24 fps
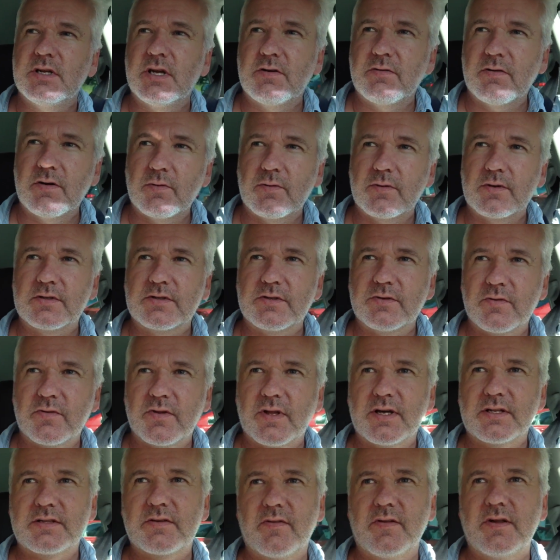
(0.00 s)
if I will do
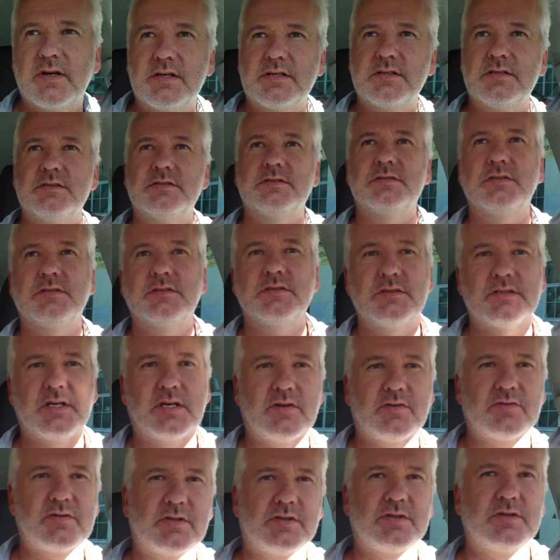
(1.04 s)
that then. I
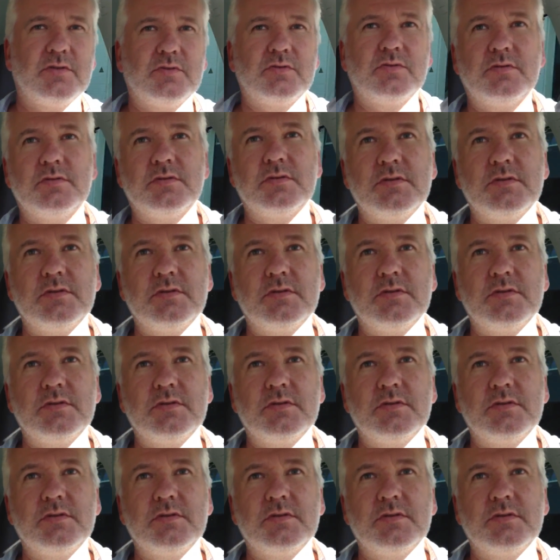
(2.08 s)
don't know.